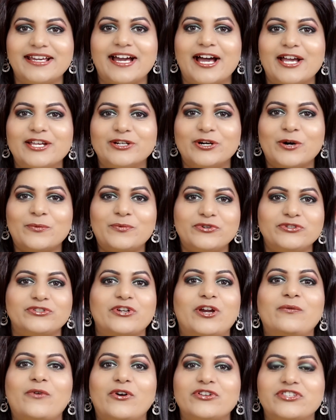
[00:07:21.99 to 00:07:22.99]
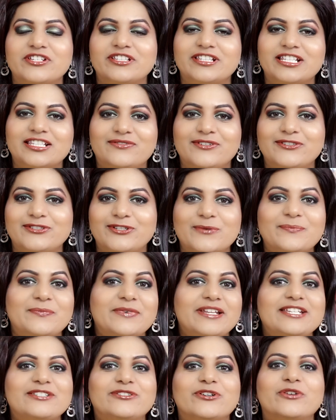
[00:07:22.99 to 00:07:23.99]
I hope you enjoyed watching this video.
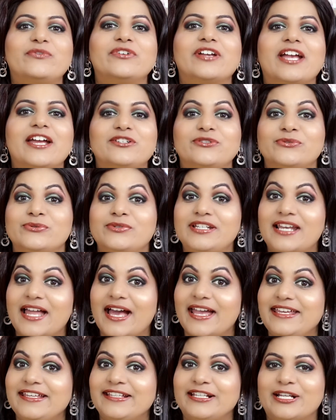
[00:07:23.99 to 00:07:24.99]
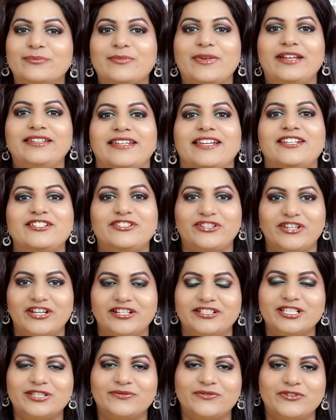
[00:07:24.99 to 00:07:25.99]
Please don't forget to like, comment and
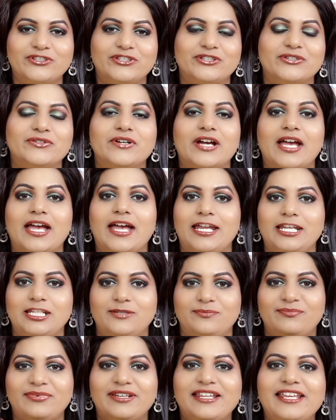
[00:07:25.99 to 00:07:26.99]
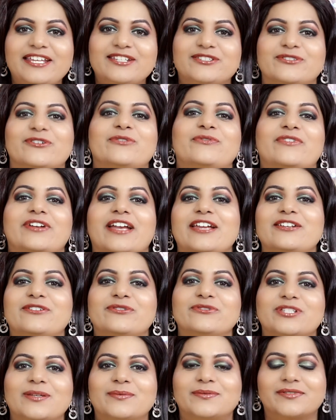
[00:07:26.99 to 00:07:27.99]
share this video, and please don't forget
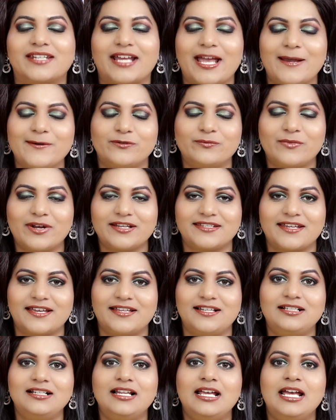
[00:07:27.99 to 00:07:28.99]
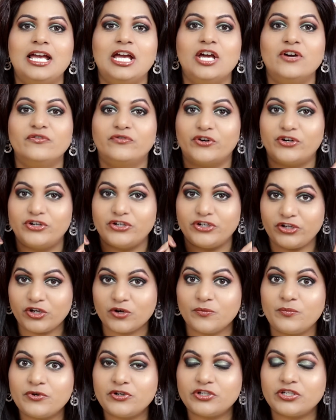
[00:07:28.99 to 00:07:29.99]
to subscribe to my channel for
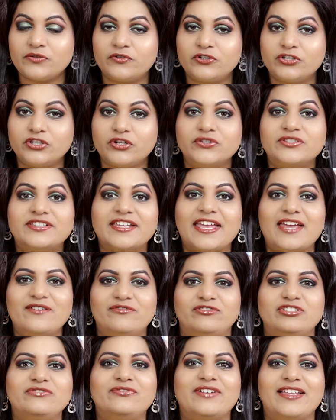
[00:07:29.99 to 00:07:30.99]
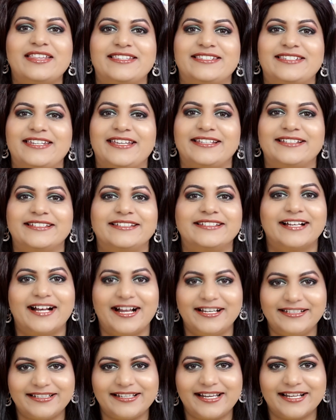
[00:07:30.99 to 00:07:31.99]
new beauty videos every Wednesday.
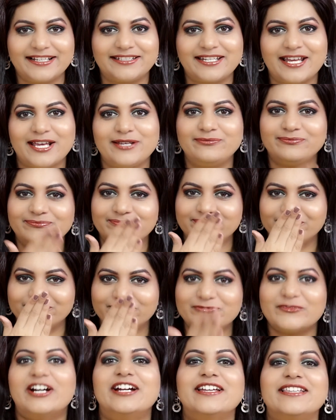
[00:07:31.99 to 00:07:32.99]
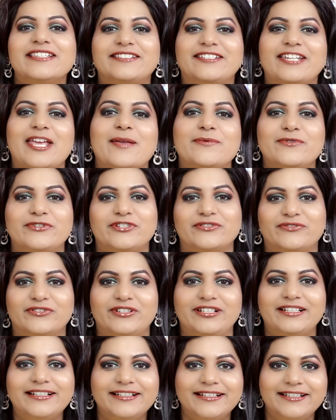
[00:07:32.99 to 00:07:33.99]
Until next time, stay beautiful.